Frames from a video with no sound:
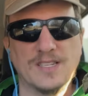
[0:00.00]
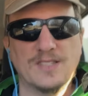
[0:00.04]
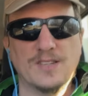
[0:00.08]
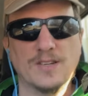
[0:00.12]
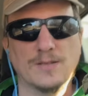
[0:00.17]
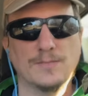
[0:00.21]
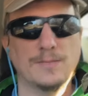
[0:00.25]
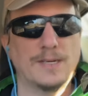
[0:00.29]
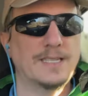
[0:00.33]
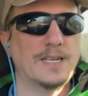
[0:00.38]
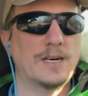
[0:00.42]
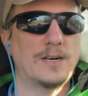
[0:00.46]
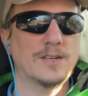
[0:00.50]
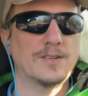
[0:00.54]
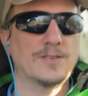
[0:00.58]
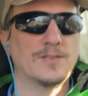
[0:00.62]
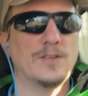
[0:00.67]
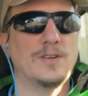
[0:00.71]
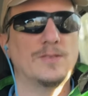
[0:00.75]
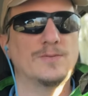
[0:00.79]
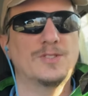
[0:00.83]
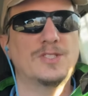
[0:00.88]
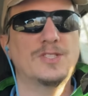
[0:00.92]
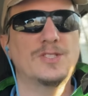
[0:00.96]
took my daughter
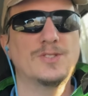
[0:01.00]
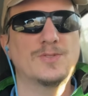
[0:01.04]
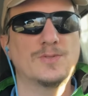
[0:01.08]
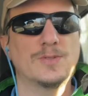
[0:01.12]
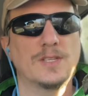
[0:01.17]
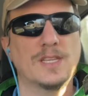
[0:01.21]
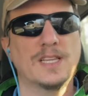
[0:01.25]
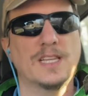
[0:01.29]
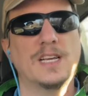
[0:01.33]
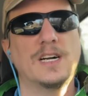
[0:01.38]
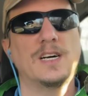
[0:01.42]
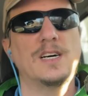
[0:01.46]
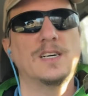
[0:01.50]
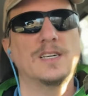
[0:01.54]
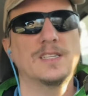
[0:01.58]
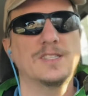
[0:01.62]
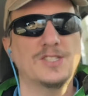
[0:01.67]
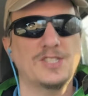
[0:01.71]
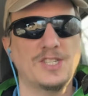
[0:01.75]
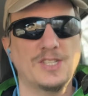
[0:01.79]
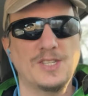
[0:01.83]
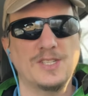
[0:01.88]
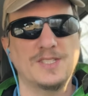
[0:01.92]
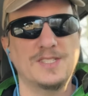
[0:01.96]
on She's really young
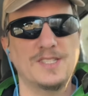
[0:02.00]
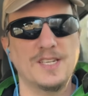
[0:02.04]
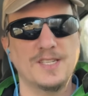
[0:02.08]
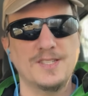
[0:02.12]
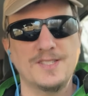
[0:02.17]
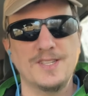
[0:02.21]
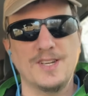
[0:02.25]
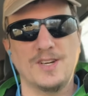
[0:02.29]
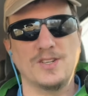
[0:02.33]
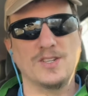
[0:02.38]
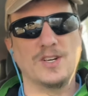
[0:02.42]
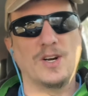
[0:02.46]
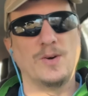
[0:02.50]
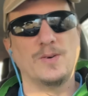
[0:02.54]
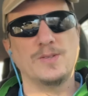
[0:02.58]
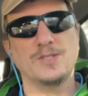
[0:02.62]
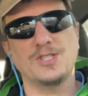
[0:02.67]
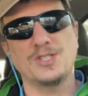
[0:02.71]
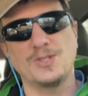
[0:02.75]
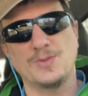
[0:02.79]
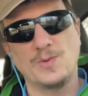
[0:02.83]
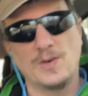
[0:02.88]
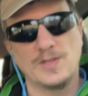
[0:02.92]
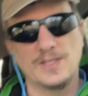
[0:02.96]
she insisted on going
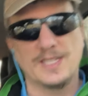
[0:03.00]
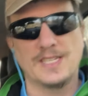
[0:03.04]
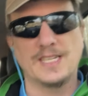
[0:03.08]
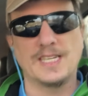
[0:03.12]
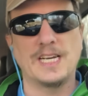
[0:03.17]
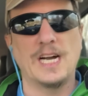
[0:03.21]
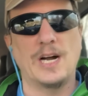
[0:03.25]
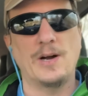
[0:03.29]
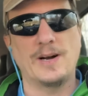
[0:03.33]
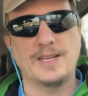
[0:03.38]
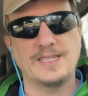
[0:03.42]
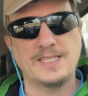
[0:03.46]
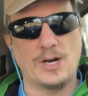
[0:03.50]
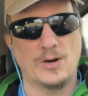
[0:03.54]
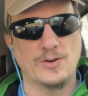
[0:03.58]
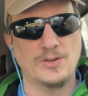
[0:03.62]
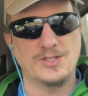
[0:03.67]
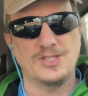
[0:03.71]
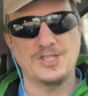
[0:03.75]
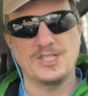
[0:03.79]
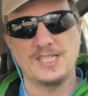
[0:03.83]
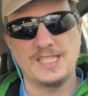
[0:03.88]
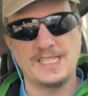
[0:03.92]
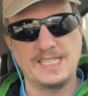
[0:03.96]
she wanted to go i told
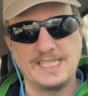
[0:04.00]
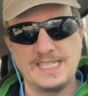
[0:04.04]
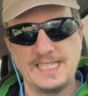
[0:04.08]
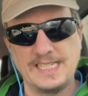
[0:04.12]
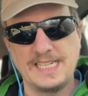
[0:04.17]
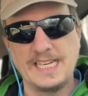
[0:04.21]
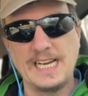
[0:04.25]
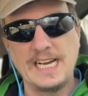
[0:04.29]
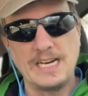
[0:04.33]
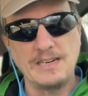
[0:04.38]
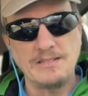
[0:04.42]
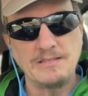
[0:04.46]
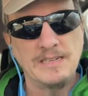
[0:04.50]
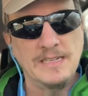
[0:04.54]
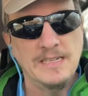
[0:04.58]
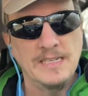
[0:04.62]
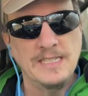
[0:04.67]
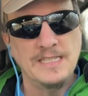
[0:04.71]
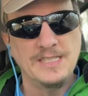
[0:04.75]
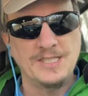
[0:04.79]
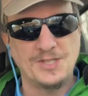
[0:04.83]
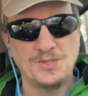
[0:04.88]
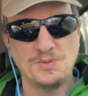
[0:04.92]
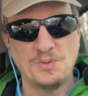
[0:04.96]
her she didn't need to go
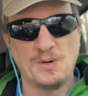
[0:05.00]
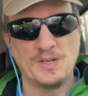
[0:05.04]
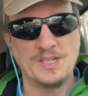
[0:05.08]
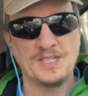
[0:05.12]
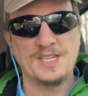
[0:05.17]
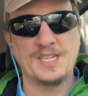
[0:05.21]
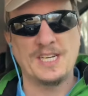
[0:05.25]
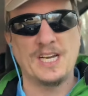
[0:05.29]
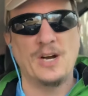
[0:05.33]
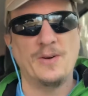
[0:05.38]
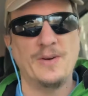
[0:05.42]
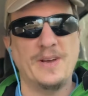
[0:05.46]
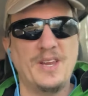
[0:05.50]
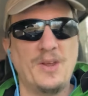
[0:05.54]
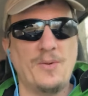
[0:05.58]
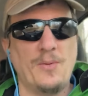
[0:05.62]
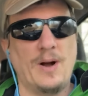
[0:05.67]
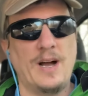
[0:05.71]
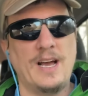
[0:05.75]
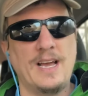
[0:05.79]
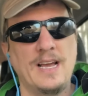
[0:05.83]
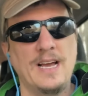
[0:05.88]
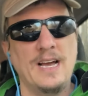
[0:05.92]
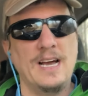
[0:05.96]
she wanted to go
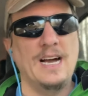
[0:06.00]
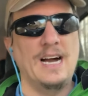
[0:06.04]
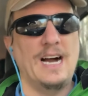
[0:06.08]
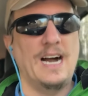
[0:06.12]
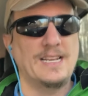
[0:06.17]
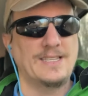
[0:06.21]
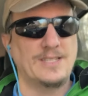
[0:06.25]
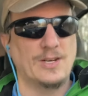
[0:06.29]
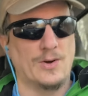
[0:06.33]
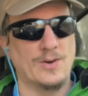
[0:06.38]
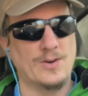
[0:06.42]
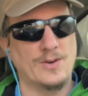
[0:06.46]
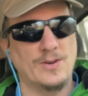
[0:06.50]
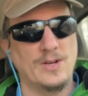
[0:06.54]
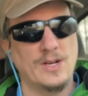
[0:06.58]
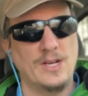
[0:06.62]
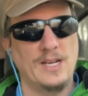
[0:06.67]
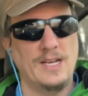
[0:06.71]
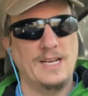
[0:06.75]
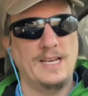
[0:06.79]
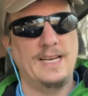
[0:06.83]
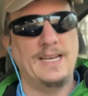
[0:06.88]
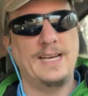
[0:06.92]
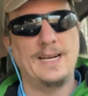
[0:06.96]
anyway i told her
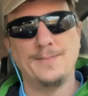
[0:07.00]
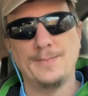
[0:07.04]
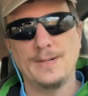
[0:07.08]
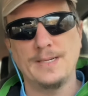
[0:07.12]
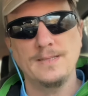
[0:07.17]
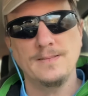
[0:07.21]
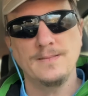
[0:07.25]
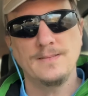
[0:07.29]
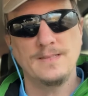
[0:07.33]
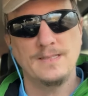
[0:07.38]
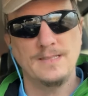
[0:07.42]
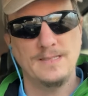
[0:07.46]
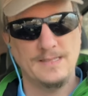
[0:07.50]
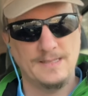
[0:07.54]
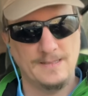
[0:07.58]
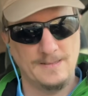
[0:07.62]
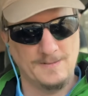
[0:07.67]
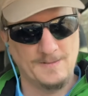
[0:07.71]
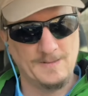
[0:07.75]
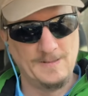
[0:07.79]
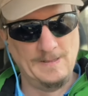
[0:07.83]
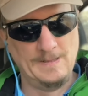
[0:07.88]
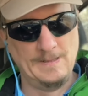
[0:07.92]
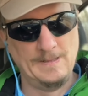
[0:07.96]
emma
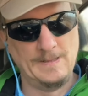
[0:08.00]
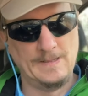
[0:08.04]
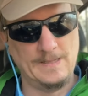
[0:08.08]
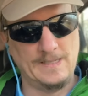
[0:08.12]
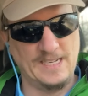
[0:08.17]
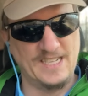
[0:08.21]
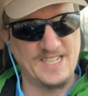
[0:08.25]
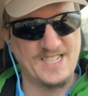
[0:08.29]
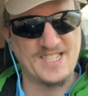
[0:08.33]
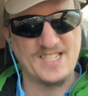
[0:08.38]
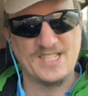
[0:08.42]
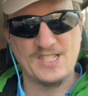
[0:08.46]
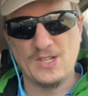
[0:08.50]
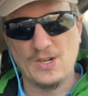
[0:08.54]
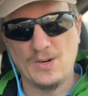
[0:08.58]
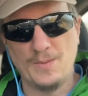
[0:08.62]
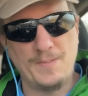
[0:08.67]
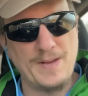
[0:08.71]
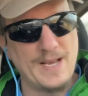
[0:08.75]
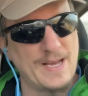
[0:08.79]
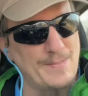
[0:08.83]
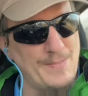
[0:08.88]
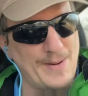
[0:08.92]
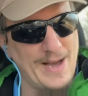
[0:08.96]
this is going to
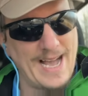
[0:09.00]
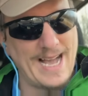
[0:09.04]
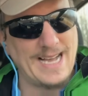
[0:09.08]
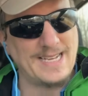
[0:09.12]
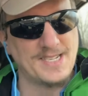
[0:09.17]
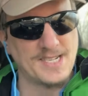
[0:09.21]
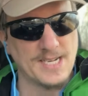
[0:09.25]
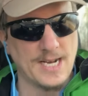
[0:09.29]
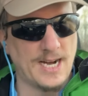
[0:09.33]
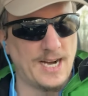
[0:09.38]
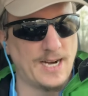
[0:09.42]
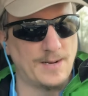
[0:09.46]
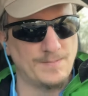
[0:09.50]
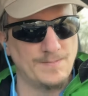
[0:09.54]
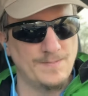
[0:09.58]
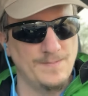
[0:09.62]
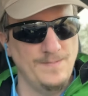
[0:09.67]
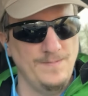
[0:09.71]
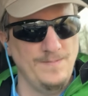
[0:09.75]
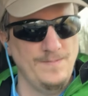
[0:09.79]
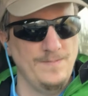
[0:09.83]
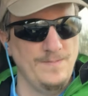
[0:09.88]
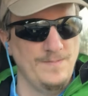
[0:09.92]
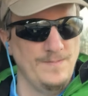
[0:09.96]
be a bad job
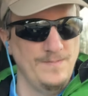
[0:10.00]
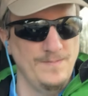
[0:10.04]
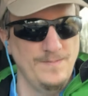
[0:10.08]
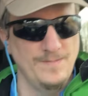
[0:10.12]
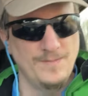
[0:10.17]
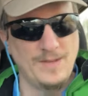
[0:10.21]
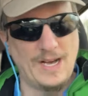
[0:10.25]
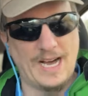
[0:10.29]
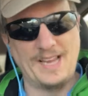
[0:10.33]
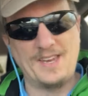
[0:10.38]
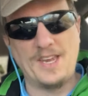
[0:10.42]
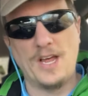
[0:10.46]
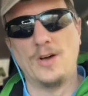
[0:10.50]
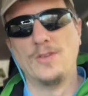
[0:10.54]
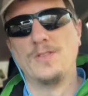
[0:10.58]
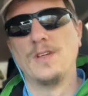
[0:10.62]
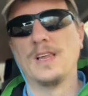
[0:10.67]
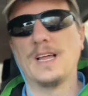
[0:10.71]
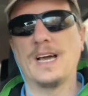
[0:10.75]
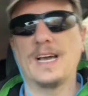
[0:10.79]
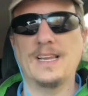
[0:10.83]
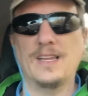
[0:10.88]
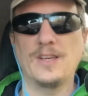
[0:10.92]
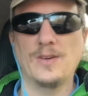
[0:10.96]
i know the
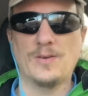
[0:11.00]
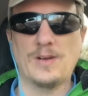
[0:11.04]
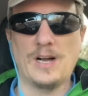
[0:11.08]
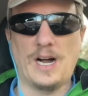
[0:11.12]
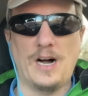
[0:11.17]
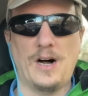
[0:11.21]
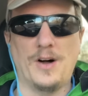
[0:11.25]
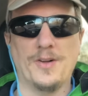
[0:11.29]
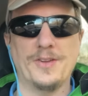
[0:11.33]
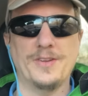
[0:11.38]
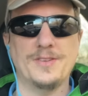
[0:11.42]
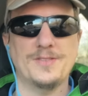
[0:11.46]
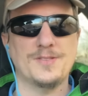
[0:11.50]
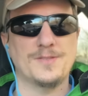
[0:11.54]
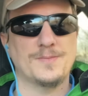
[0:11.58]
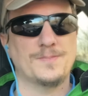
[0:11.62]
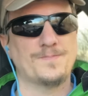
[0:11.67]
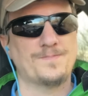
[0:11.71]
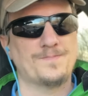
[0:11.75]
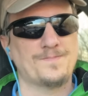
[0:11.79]
lady who called us